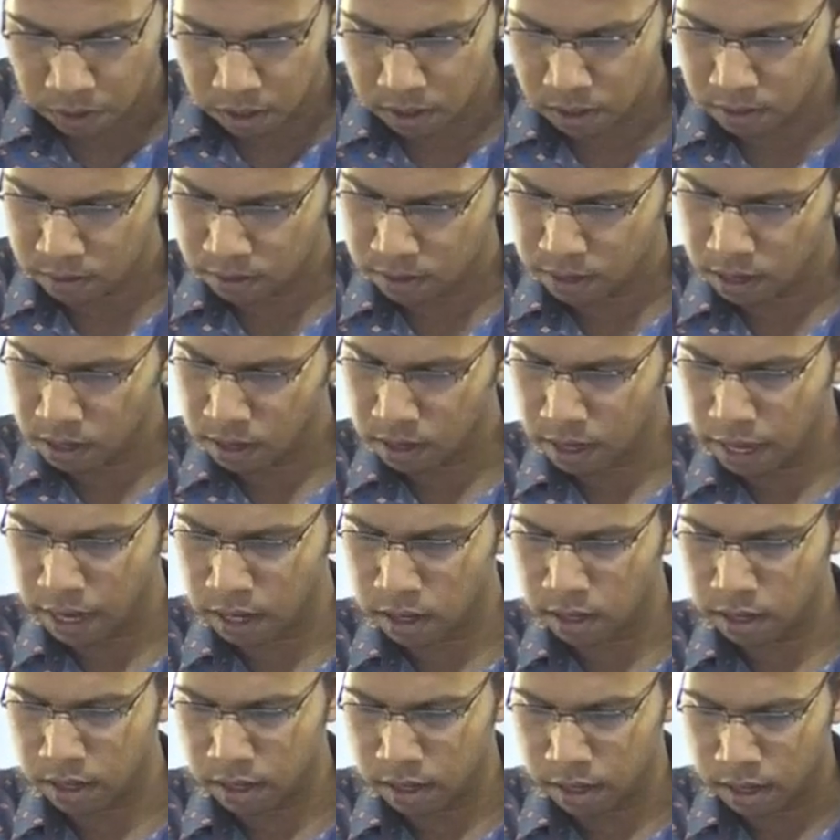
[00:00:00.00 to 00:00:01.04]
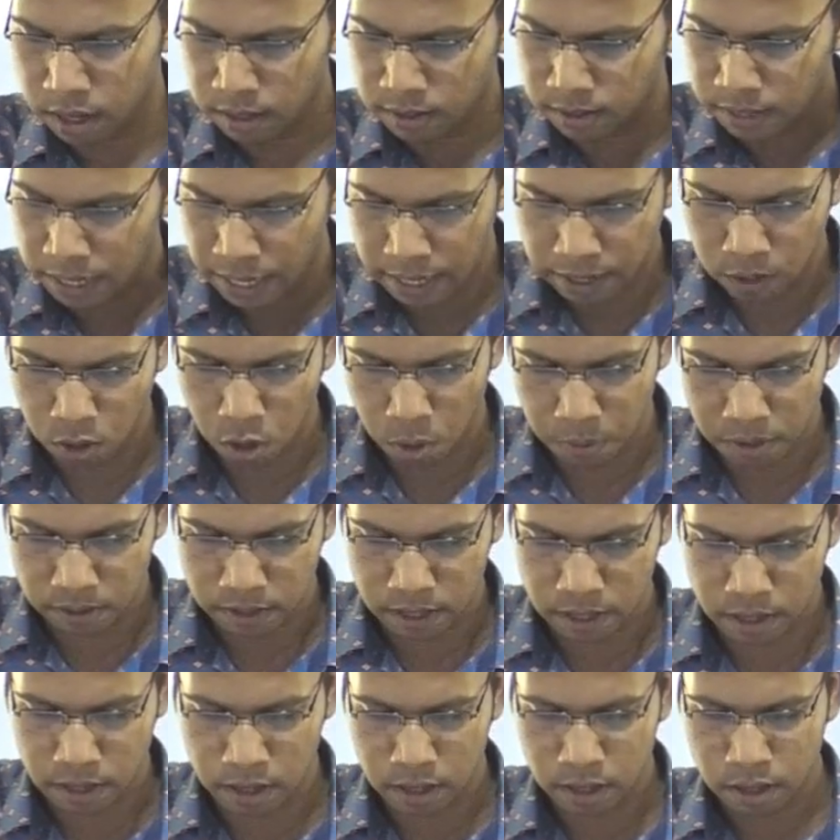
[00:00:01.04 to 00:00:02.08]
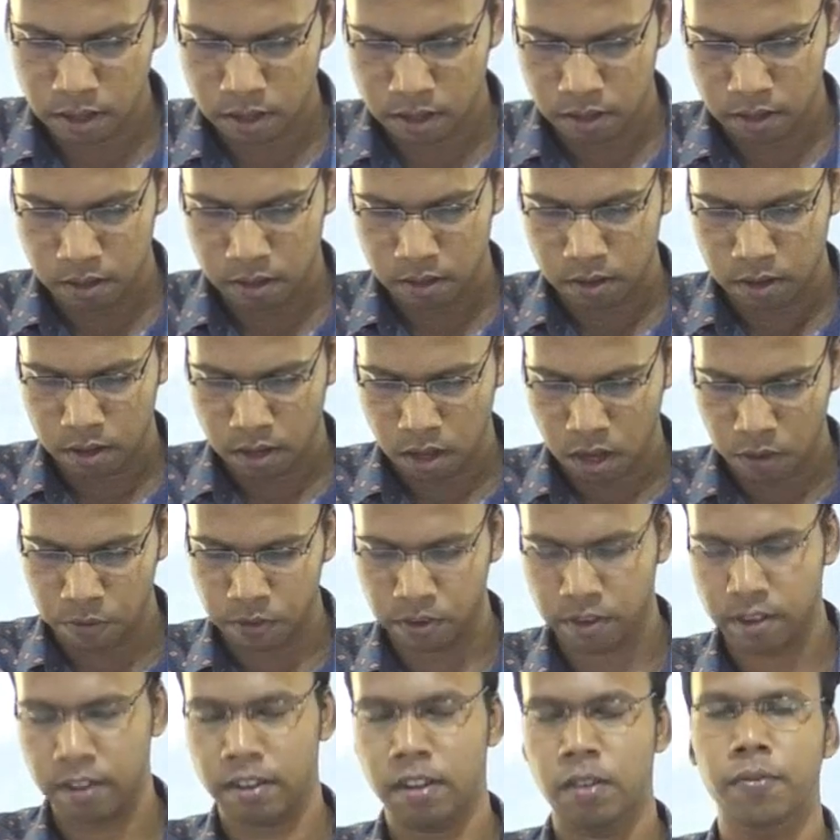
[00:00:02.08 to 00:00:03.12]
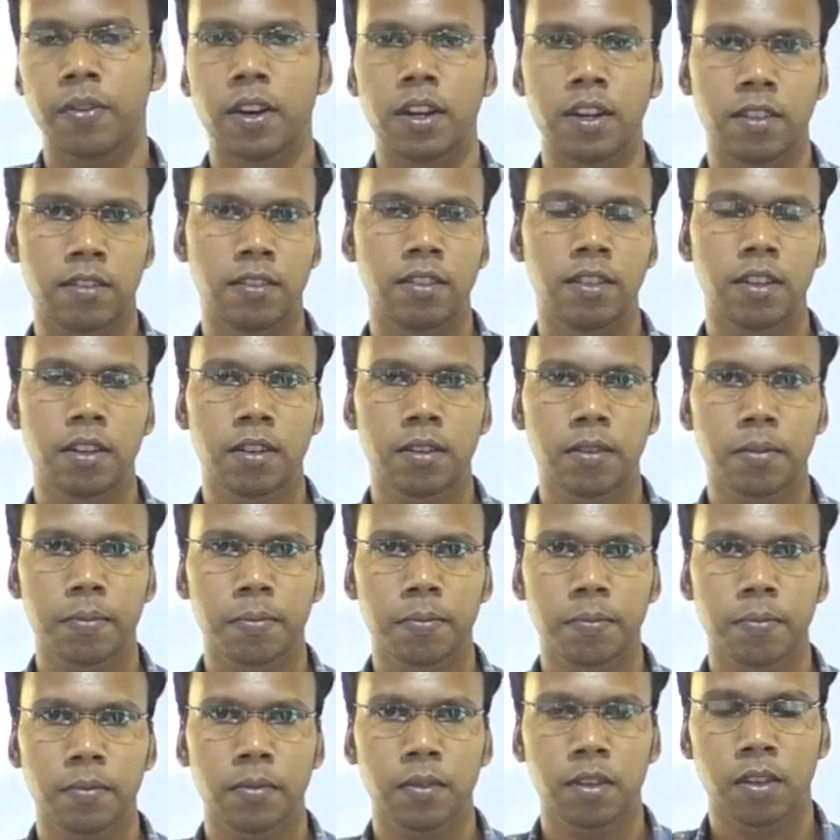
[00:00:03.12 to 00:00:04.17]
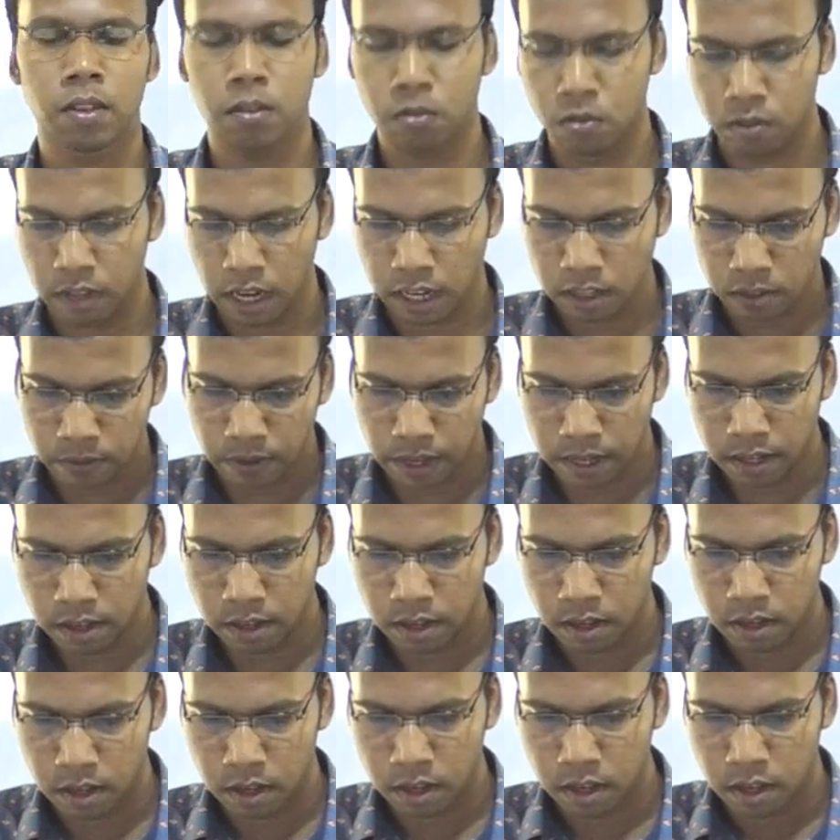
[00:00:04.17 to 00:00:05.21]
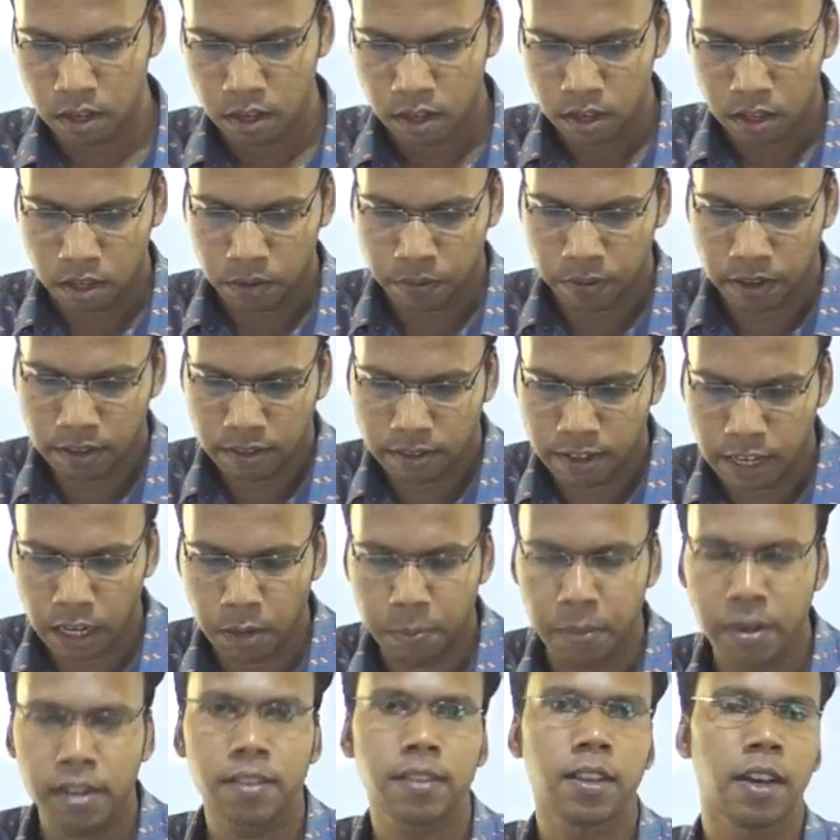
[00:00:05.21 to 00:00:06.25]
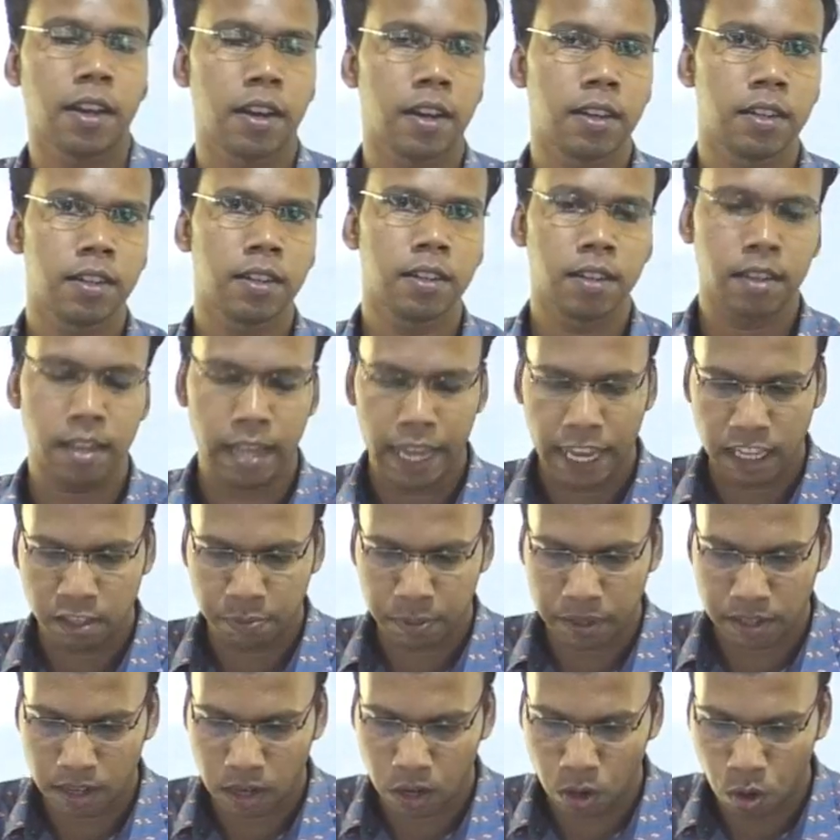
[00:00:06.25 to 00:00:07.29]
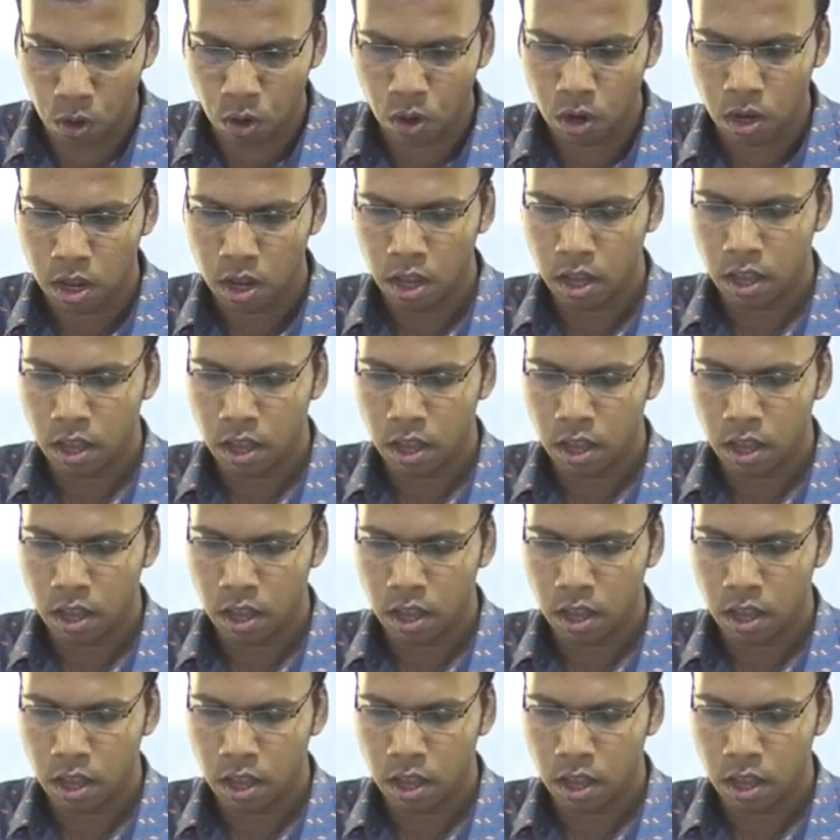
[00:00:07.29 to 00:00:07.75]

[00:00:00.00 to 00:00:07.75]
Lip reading: Fund is there and a State Compensatory Afforestation Fund is there. So, that is why the first statement is correct. As per the law,